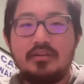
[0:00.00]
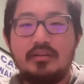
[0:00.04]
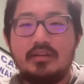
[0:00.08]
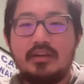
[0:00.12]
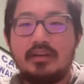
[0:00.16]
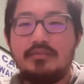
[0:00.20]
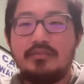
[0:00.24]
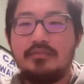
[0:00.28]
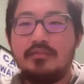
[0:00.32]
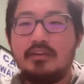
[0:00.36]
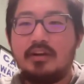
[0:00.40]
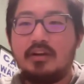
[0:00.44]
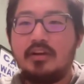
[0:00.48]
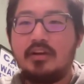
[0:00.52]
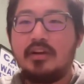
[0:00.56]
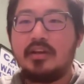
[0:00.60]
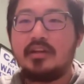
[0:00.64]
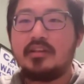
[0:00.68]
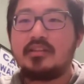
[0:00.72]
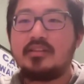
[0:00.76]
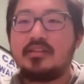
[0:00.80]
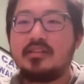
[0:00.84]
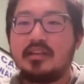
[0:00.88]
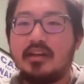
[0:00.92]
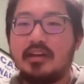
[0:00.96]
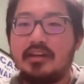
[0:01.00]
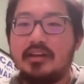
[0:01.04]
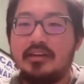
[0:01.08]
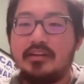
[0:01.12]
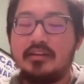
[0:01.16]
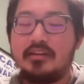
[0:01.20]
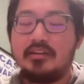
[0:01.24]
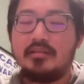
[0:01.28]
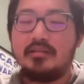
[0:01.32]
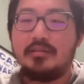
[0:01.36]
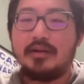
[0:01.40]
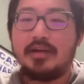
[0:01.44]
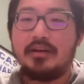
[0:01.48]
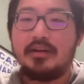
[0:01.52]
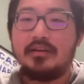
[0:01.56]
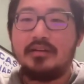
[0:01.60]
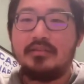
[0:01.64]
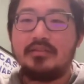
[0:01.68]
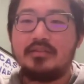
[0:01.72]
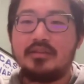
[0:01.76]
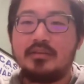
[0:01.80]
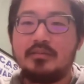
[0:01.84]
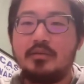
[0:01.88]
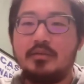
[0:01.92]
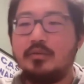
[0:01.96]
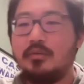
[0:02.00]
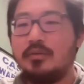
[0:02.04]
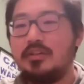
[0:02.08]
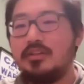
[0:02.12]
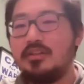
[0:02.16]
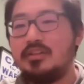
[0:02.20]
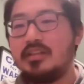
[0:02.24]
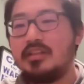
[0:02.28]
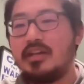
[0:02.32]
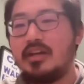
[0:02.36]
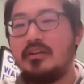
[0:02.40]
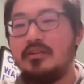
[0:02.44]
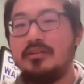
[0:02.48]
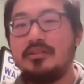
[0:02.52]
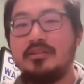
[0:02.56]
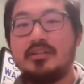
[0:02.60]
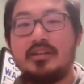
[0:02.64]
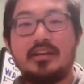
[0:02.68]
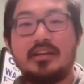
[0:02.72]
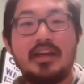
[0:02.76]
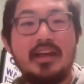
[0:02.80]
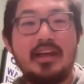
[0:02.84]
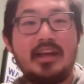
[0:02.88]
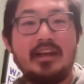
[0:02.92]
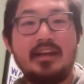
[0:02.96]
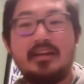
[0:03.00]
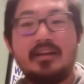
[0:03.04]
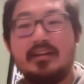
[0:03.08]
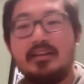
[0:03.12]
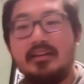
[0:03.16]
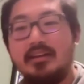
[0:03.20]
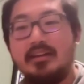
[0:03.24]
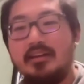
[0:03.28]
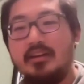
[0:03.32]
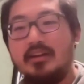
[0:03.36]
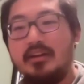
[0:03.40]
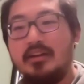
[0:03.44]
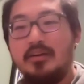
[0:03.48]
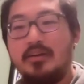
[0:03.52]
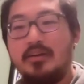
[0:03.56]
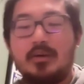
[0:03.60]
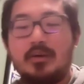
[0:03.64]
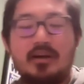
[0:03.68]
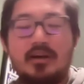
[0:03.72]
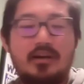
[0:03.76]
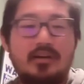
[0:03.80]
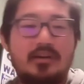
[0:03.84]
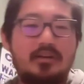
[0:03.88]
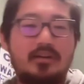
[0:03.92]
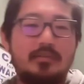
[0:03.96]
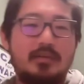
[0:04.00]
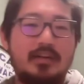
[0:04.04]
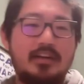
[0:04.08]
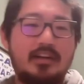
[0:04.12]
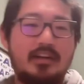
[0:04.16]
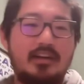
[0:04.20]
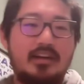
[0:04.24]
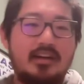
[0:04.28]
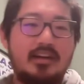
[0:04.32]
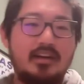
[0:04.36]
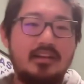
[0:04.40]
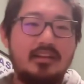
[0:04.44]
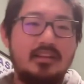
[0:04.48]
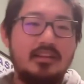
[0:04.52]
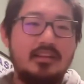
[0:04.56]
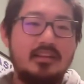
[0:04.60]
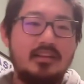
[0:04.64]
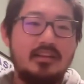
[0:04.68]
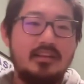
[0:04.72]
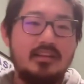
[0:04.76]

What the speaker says: get very excited about if someone reaches out and is like, hey, whoa, oh my God.